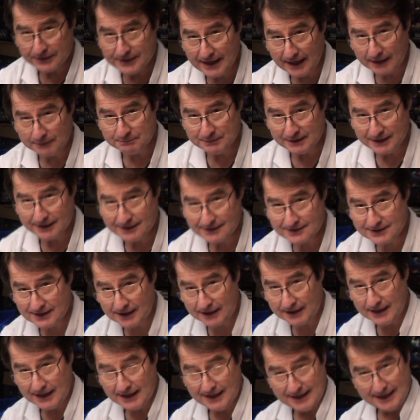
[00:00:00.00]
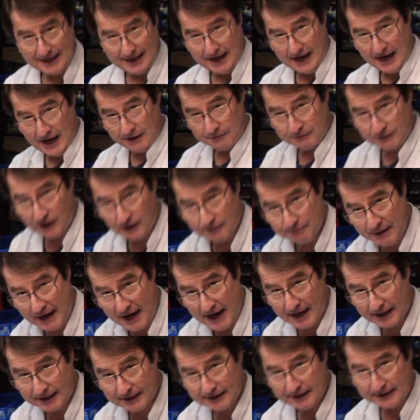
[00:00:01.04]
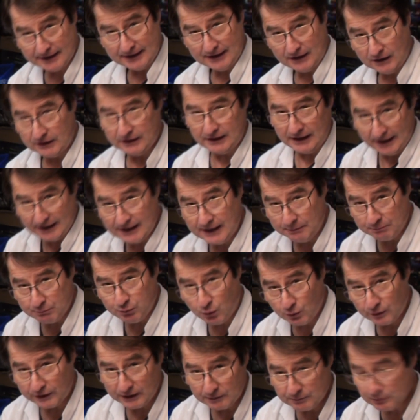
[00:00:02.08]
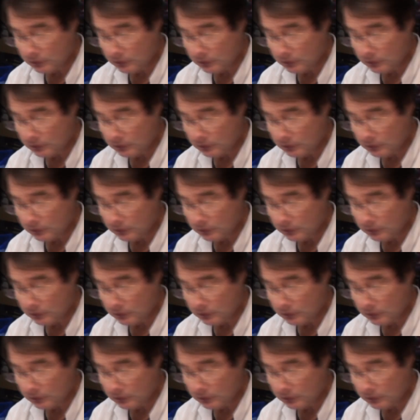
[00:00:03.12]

that being said, I've gone back, I kept pouring and